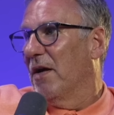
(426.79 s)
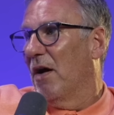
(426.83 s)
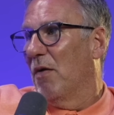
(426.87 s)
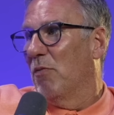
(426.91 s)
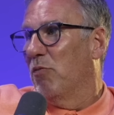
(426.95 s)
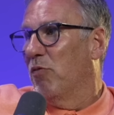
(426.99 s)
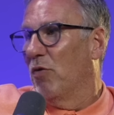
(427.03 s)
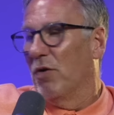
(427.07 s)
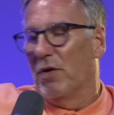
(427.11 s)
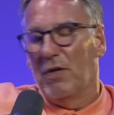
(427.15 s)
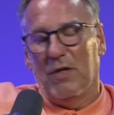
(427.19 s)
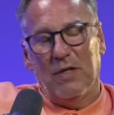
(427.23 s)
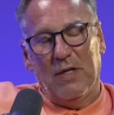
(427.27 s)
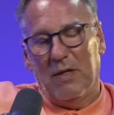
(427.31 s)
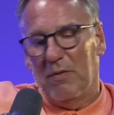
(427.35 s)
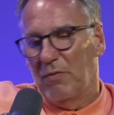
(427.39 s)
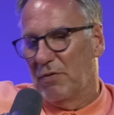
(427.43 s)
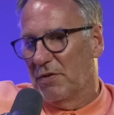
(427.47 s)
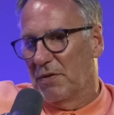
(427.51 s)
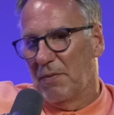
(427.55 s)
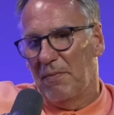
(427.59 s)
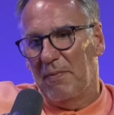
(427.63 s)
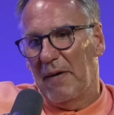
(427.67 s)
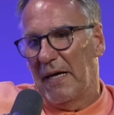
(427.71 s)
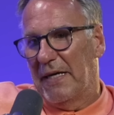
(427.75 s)
I wouldn't. It
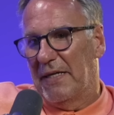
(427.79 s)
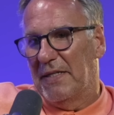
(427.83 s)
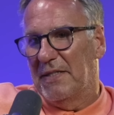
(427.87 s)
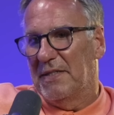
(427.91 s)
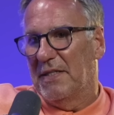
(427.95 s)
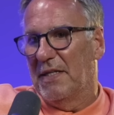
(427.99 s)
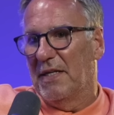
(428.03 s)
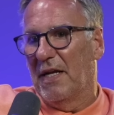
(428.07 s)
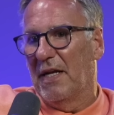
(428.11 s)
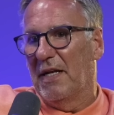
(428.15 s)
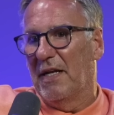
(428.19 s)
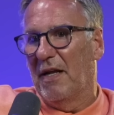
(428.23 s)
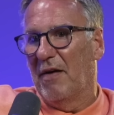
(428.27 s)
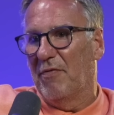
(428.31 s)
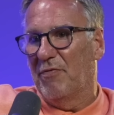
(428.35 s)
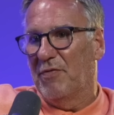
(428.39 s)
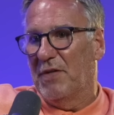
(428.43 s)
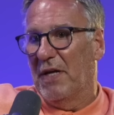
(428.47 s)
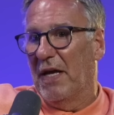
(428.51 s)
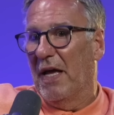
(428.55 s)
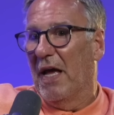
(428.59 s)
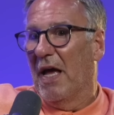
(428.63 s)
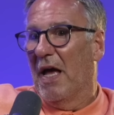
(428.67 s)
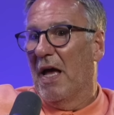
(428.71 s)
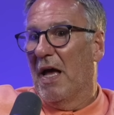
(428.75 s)
was amazing. I loved
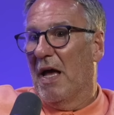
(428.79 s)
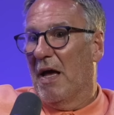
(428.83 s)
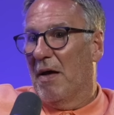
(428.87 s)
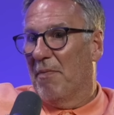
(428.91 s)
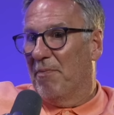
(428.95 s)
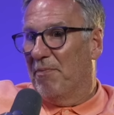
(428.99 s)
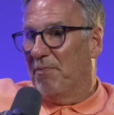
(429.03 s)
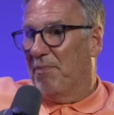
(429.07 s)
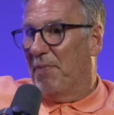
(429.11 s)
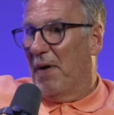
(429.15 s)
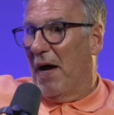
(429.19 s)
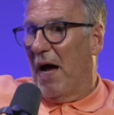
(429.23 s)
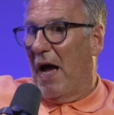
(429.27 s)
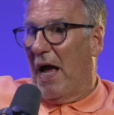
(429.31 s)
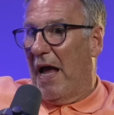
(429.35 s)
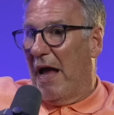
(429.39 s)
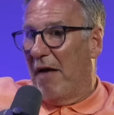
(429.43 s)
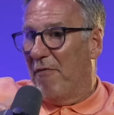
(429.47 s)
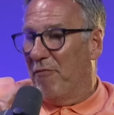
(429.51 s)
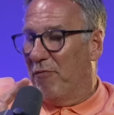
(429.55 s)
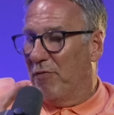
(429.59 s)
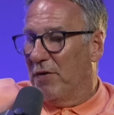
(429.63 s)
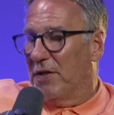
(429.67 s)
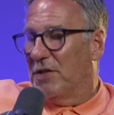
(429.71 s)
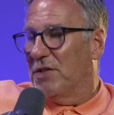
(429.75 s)
it. But
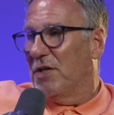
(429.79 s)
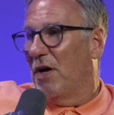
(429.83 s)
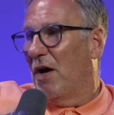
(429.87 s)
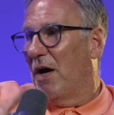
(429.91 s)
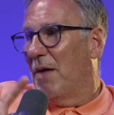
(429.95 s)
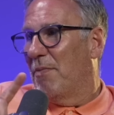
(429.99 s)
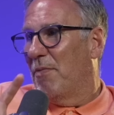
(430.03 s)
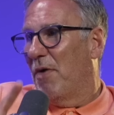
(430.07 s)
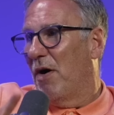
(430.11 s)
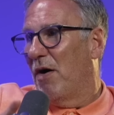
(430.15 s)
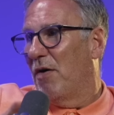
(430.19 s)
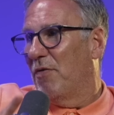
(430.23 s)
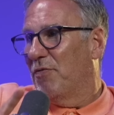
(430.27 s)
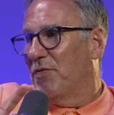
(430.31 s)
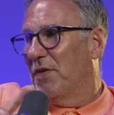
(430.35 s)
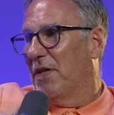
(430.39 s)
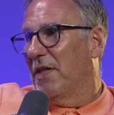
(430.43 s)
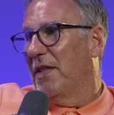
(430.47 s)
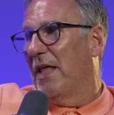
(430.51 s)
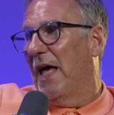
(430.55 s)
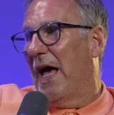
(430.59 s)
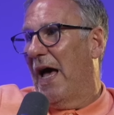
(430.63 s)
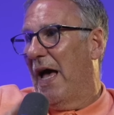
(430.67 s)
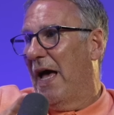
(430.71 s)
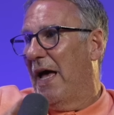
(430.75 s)
every time after
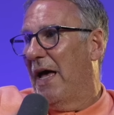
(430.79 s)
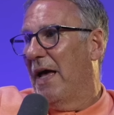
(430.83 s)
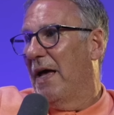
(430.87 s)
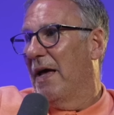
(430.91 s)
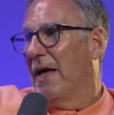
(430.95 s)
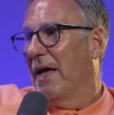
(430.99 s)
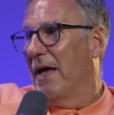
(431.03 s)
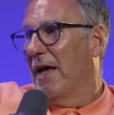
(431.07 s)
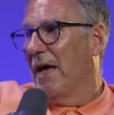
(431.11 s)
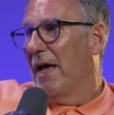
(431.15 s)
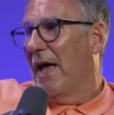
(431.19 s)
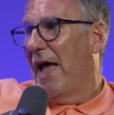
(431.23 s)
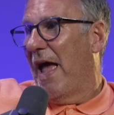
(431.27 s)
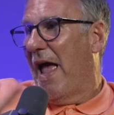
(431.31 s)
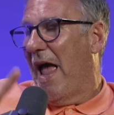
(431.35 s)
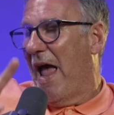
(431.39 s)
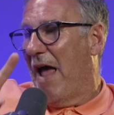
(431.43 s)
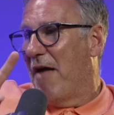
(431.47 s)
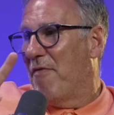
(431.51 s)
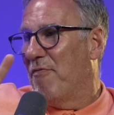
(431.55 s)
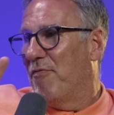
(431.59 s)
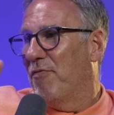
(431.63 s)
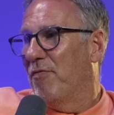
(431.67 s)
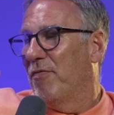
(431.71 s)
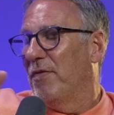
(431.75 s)
that,
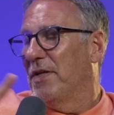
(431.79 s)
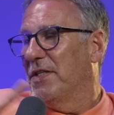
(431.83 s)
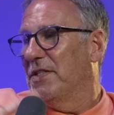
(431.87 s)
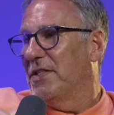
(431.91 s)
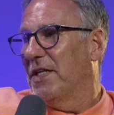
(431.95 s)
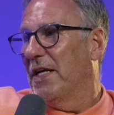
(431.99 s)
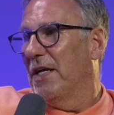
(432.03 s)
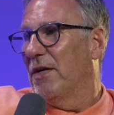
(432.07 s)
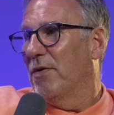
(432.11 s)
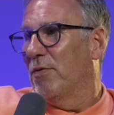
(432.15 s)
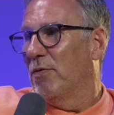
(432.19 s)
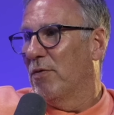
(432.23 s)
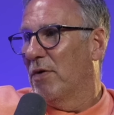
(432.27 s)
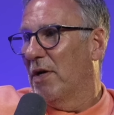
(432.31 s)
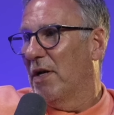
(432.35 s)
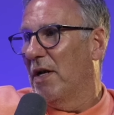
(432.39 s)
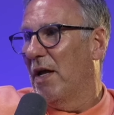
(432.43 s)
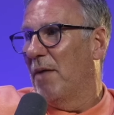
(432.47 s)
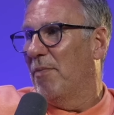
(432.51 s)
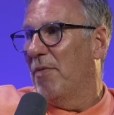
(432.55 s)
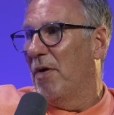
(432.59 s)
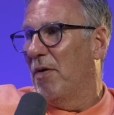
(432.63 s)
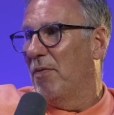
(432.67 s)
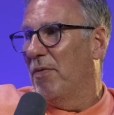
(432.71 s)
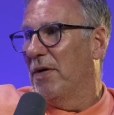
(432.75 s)
every single
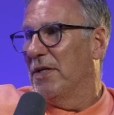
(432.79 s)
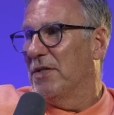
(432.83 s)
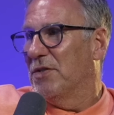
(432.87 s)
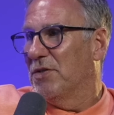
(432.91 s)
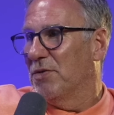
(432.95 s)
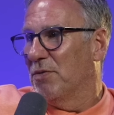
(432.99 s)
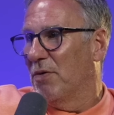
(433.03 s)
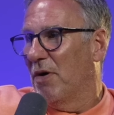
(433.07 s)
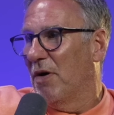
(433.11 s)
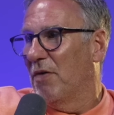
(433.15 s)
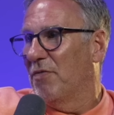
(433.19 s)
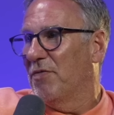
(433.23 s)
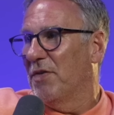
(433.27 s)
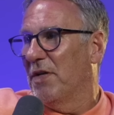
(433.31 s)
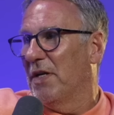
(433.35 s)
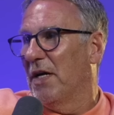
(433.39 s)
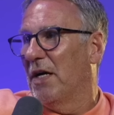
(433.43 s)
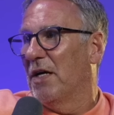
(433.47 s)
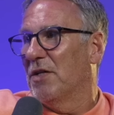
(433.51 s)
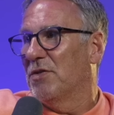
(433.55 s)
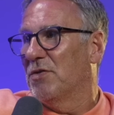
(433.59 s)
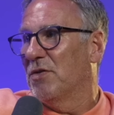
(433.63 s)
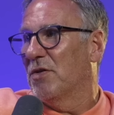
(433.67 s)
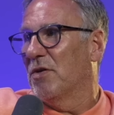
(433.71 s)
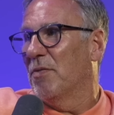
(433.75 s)
club I went to after that,
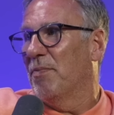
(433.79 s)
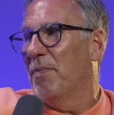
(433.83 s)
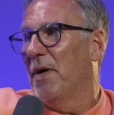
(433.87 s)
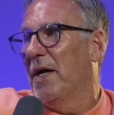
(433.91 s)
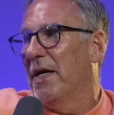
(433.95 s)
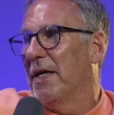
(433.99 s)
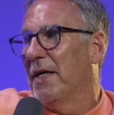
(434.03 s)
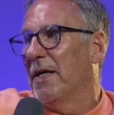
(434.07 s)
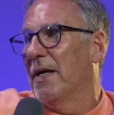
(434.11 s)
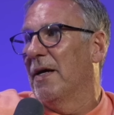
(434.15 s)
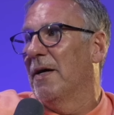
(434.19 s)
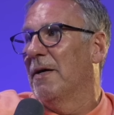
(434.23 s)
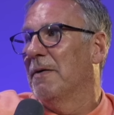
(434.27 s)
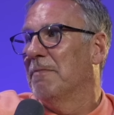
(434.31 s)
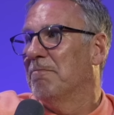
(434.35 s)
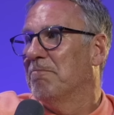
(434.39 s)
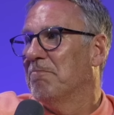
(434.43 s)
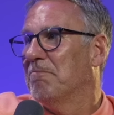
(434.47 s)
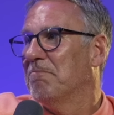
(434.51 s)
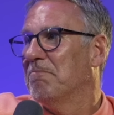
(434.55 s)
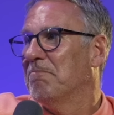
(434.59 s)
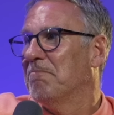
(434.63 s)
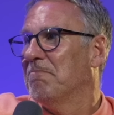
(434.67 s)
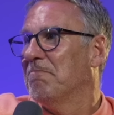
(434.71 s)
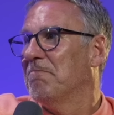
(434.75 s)
I took a pay cut.
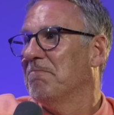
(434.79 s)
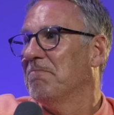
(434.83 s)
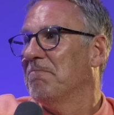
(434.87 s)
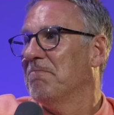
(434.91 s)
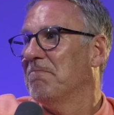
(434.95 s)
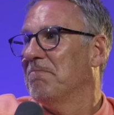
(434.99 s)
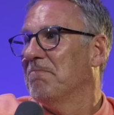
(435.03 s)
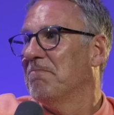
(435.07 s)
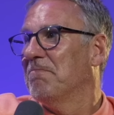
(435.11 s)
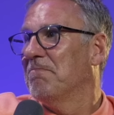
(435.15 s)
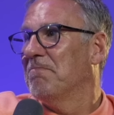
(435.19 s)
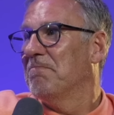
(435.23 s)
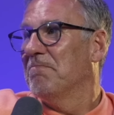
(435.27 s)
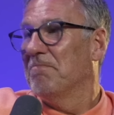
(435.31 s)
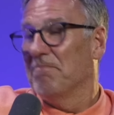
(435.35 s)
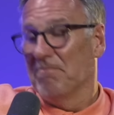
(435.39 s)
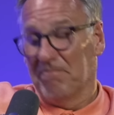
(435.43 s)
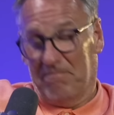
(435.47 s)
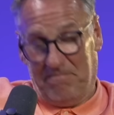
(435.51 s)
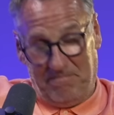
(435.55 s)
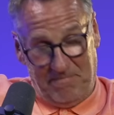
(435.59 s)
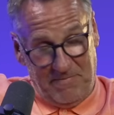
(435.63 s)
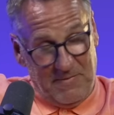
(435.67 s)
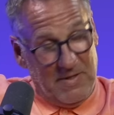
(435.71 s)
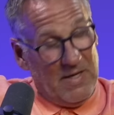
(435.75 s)

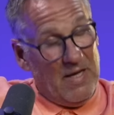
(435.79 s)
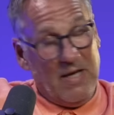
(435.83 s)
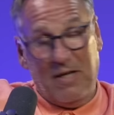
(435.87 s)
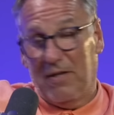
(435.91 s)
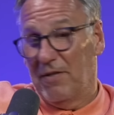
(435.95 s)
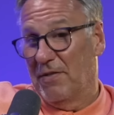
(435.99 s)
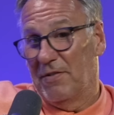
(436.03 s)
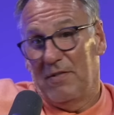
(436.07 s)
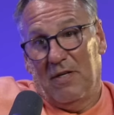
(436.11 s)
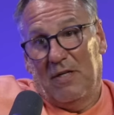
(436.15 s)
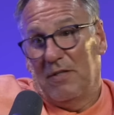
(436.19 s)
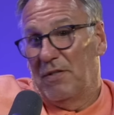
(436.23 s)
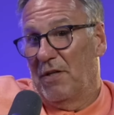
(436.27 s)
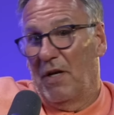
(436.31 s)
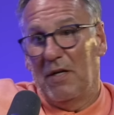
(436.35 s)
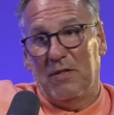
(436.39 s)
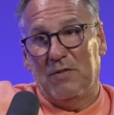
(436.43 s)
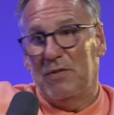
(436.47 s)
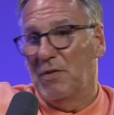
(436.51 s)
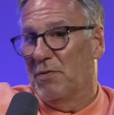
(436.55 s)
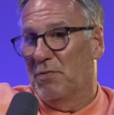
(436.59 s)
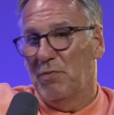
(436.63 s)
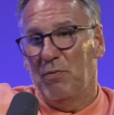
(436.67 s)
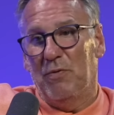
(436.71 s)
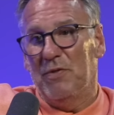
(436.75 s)
Really? Yeah, because I
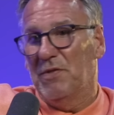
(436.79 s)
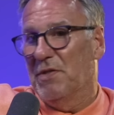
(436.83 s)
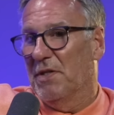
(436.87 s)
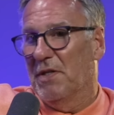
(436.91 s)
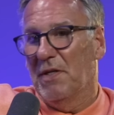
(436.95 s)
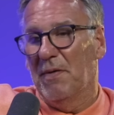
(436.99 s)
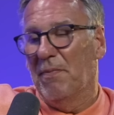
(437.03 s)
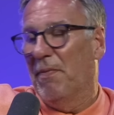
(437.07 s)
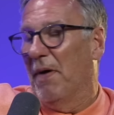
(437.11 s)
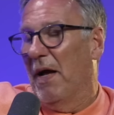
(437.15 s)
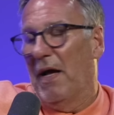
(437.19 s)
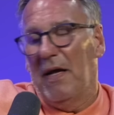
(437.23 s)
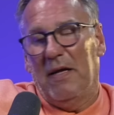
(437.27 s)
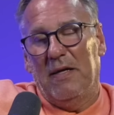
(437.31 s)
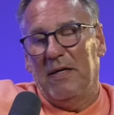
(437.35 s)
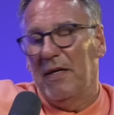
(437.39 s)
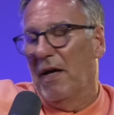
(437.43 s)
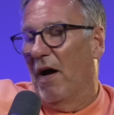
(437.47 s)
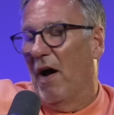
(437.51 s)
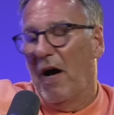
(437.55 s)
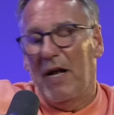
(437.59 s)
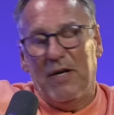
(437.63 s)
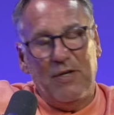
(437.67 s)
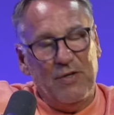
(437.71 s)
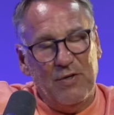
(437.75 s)
just wasn't,
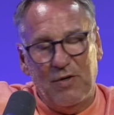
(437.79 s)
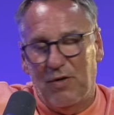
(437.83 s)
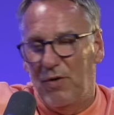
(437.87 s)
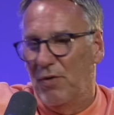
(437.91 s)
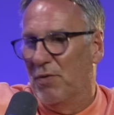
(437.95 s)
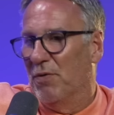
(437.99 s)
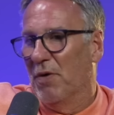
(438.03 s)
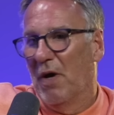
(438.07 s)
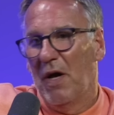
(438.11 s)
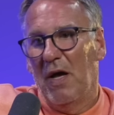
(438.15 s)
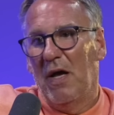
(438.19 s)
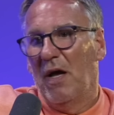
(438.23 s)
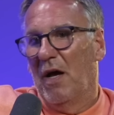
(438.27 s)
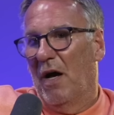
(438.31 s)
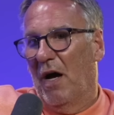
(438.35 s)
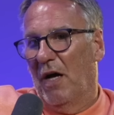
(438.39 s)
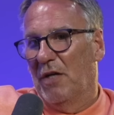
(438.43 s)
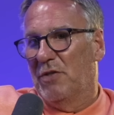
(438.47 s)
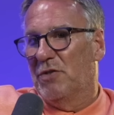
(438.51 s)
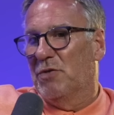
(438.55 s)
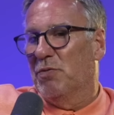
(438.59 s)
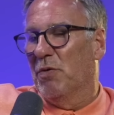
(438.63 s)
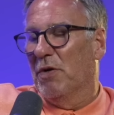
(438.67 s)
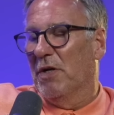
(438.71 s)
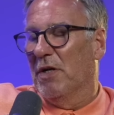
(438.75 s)
yeah, I knew I
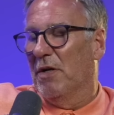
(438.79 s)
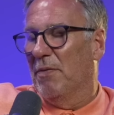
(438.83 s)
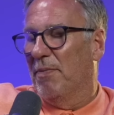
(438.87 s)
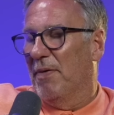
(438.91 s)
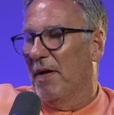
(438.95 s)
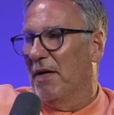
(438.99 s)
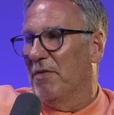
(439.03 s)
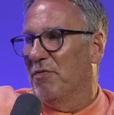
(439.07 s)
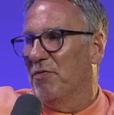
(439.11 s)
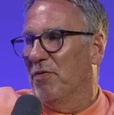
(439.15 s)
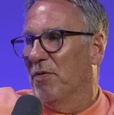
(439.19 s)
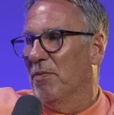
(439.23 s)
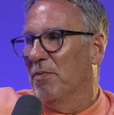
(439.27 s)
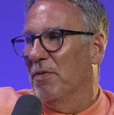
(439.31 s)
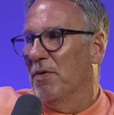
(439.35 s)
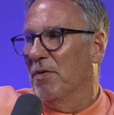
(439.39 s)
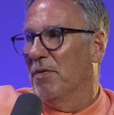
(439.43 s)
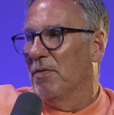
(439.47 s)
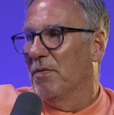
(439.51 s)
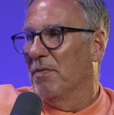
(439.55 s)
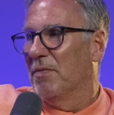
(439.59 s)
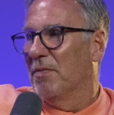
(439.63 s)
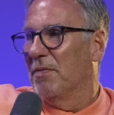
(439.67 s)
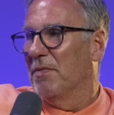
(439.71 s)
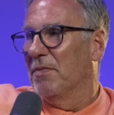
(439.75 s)
just wanted to play football.
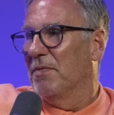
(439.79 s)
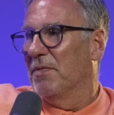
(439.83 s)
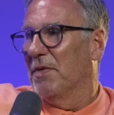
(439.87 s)
Okay.